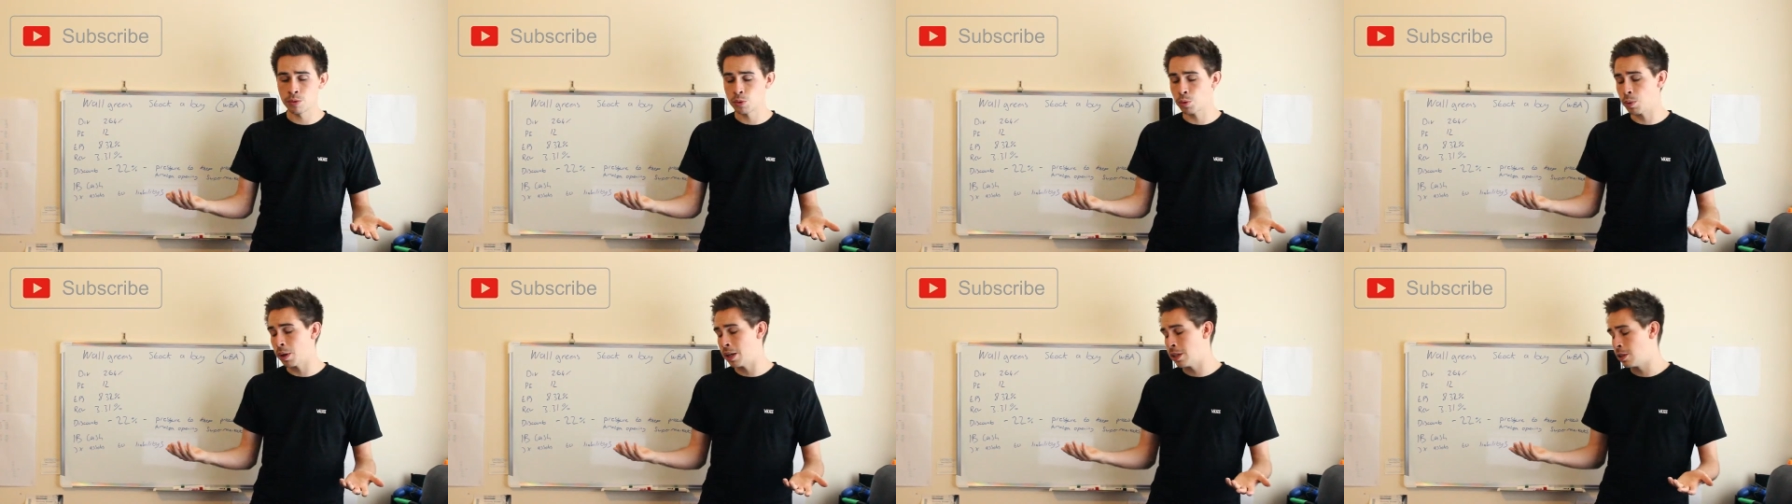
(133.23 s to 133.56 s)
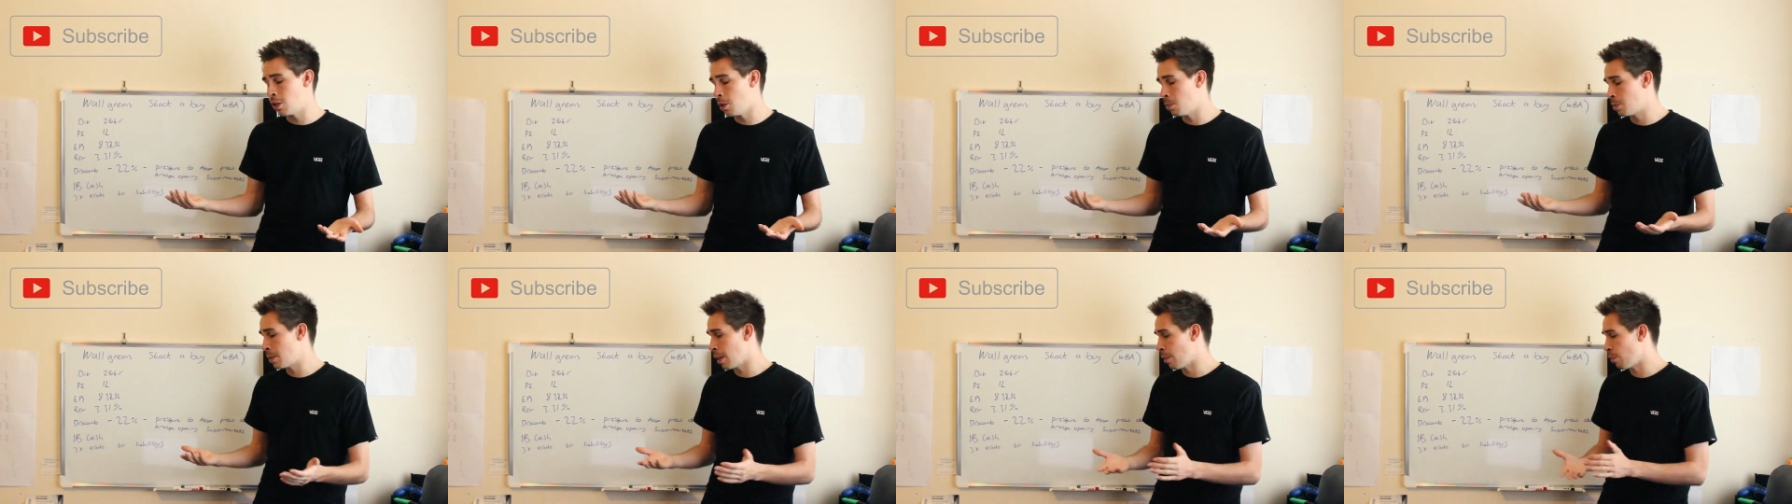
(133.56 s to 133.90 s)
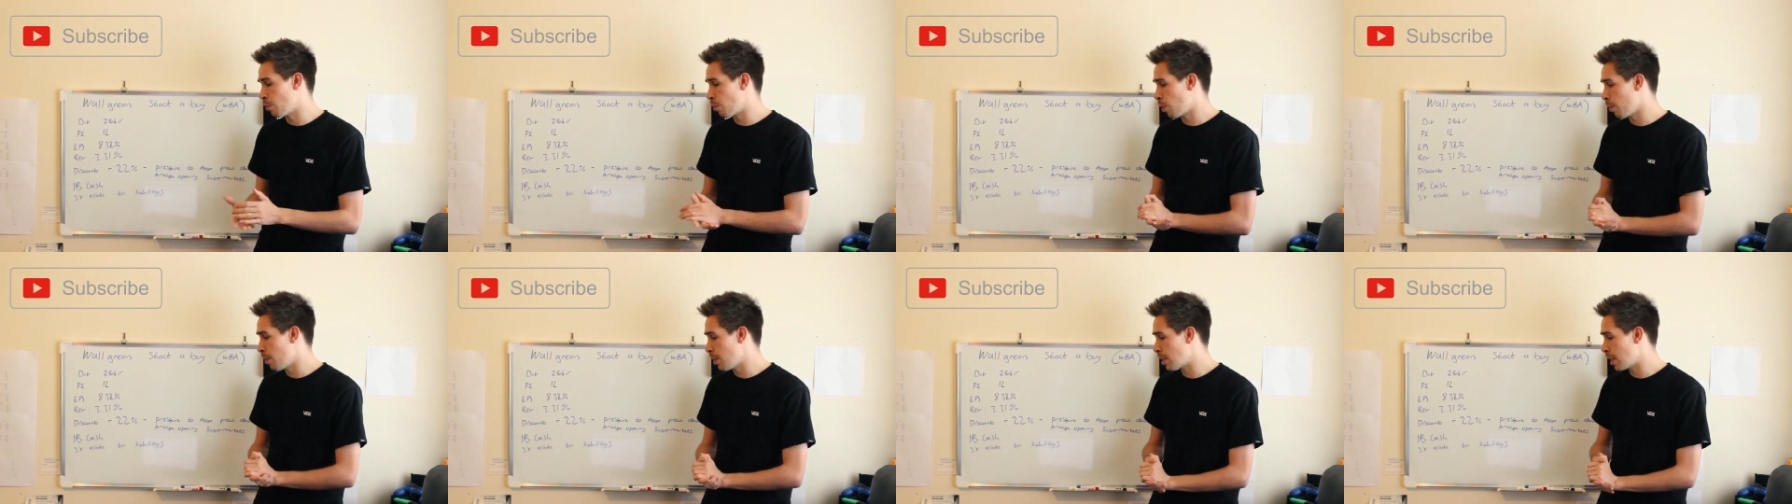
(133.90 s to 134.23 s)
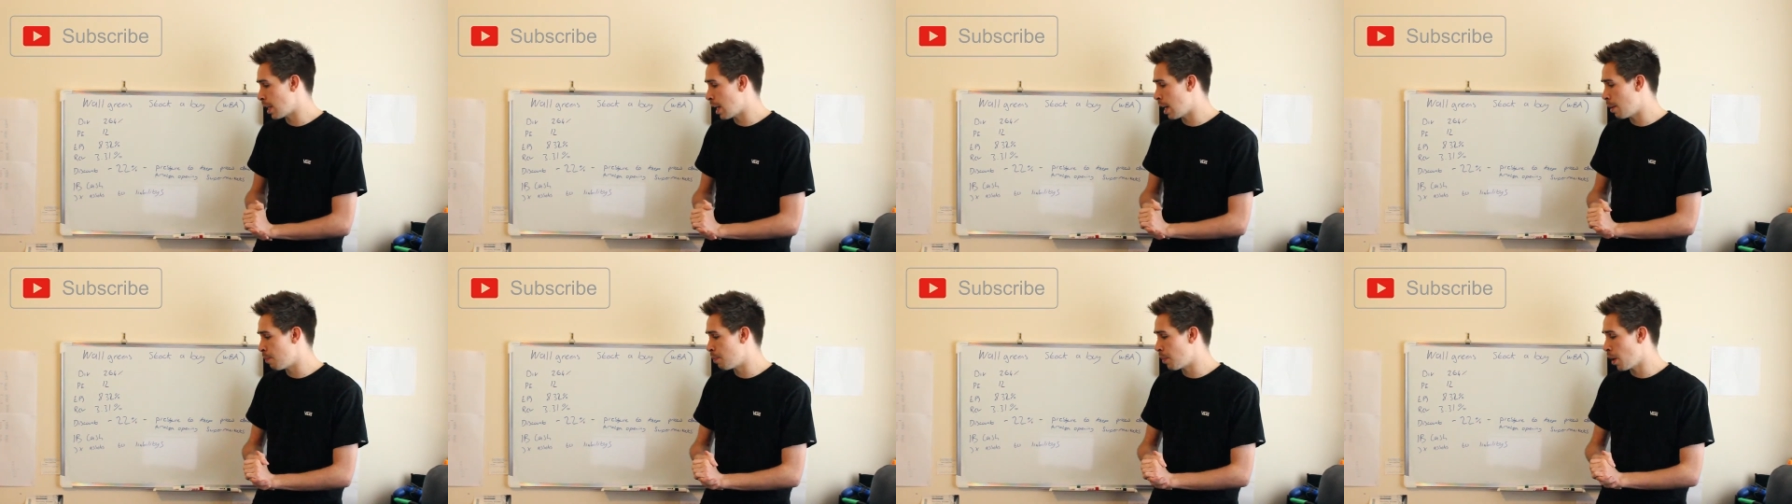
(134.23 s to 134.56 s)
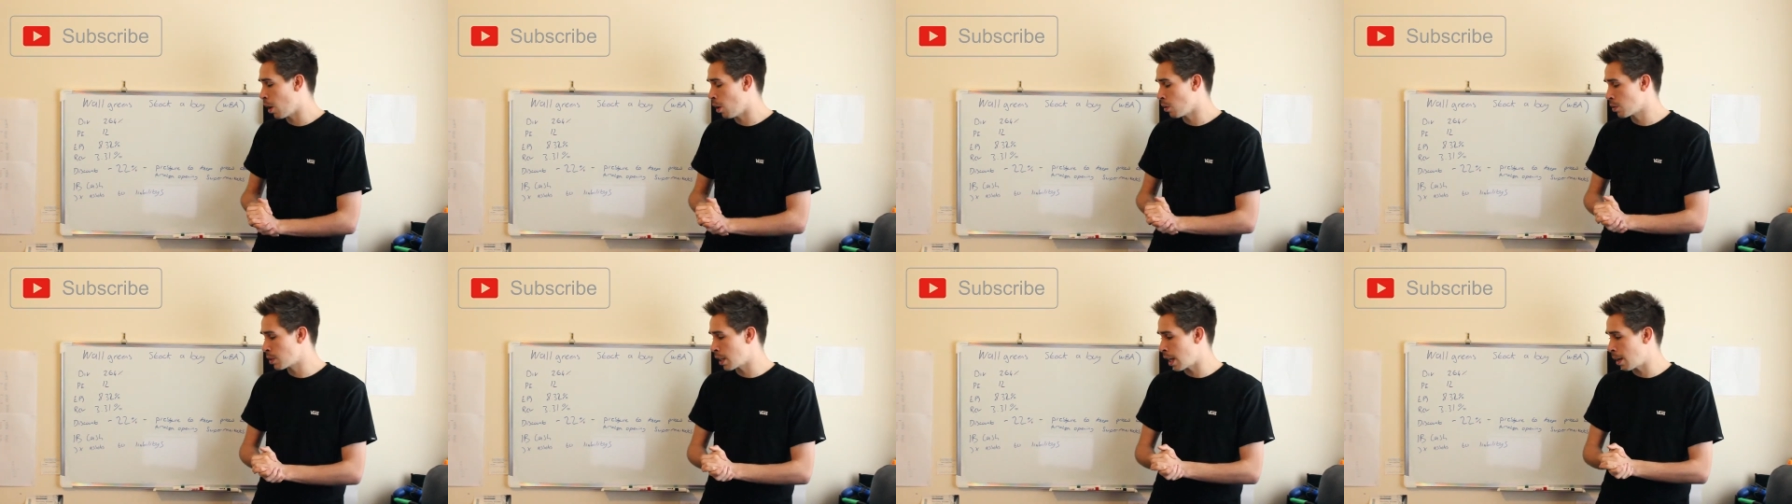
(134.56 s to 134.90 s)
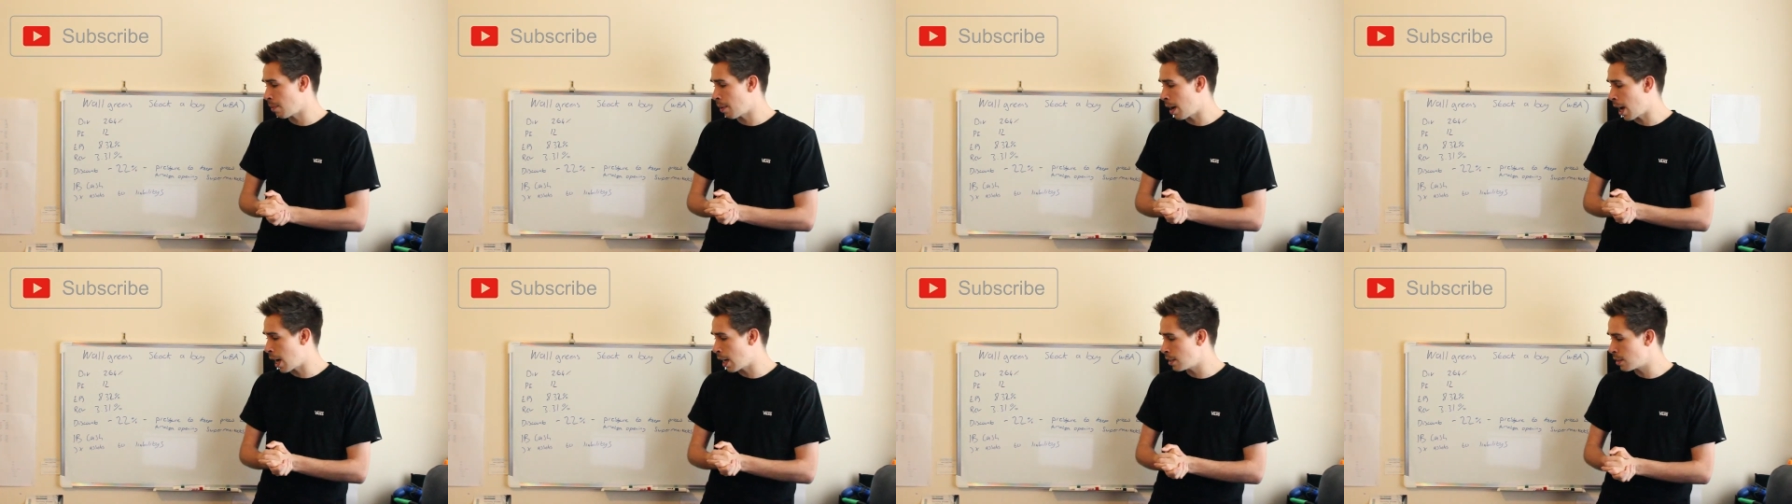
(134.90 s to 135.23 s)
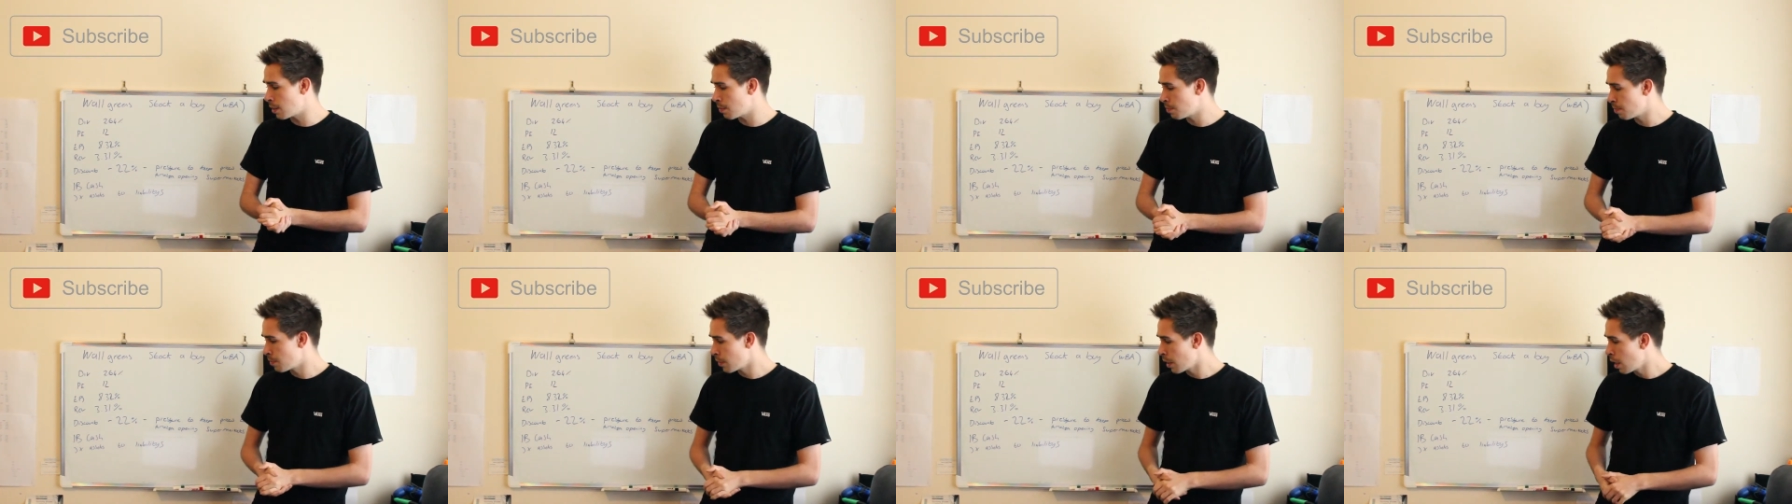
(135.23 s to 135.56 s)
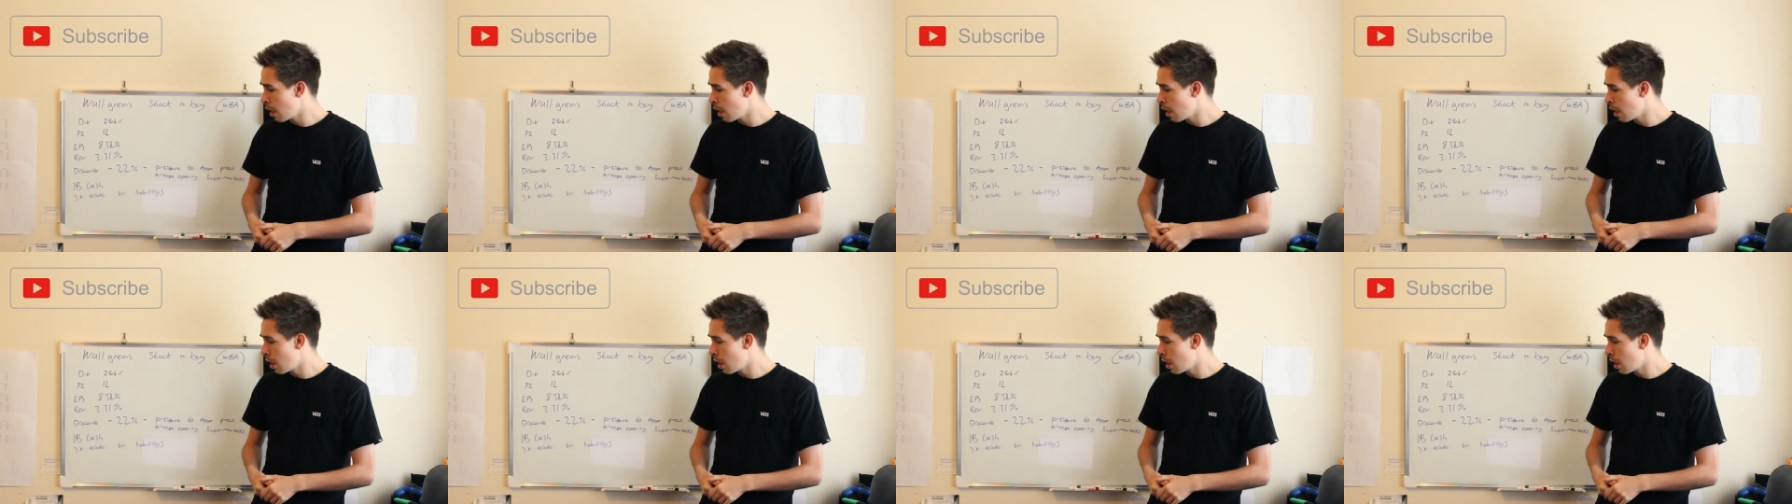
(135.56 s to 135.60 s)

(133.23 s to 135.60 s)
22% from its um, all-time highs.